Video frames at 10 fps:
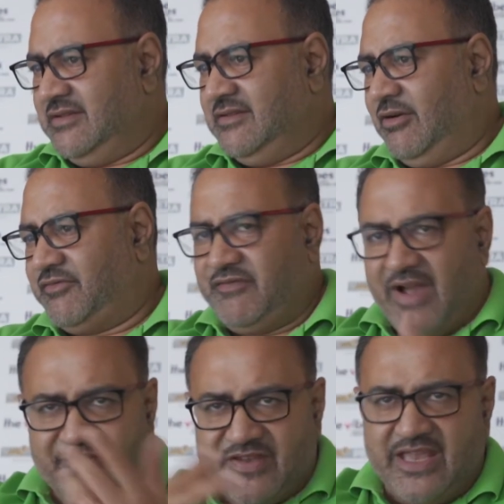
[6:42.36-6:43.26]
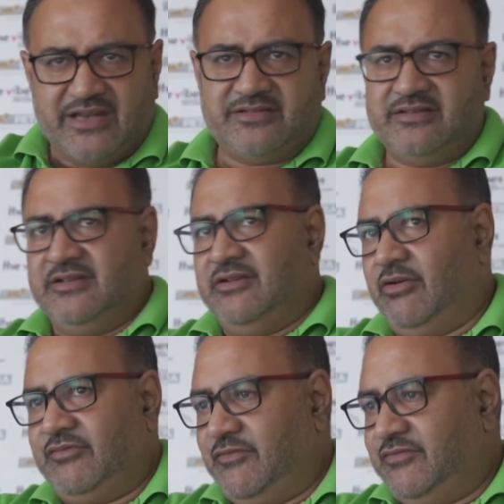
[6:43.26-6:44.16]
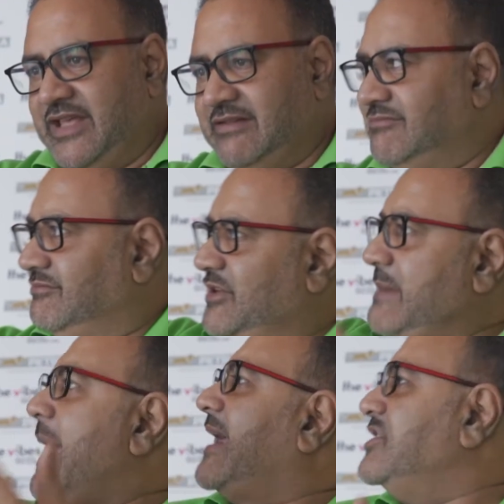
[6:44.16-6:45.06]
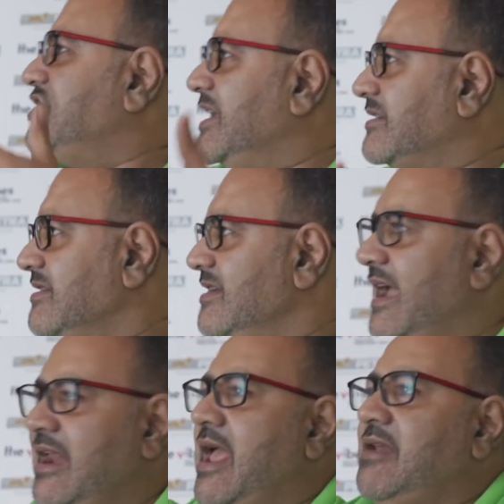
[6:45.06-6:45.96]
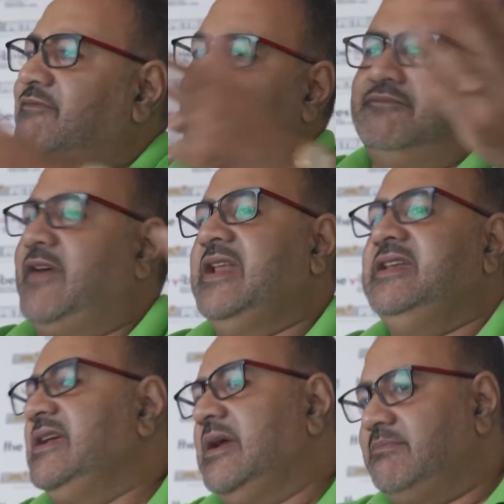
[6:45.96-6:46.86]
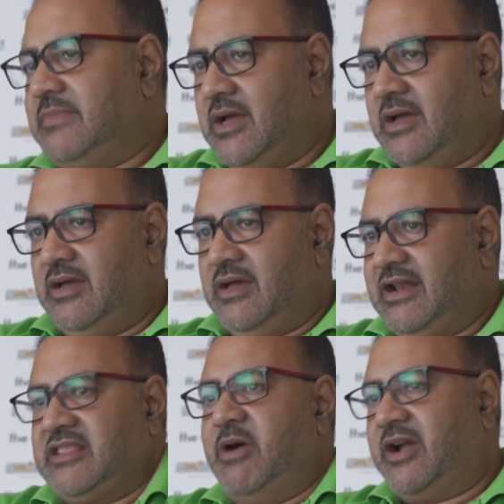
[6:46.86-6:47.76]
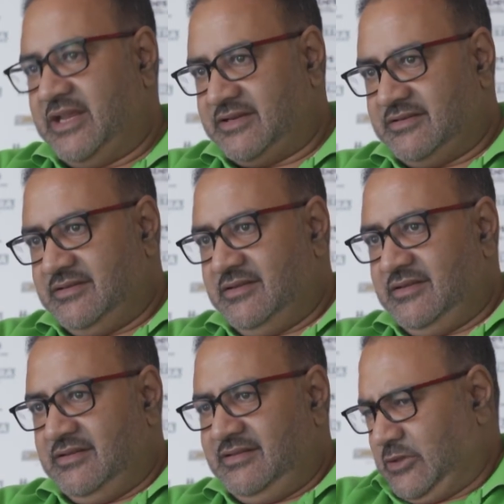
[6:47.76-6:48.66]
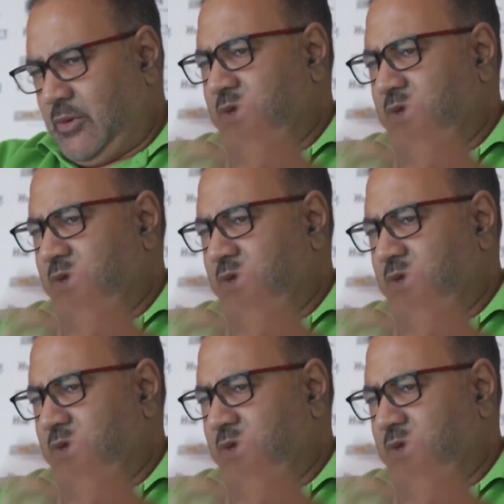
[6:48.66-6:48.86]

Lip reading: of reviving it, of then repackaging it and finding another market. That's what we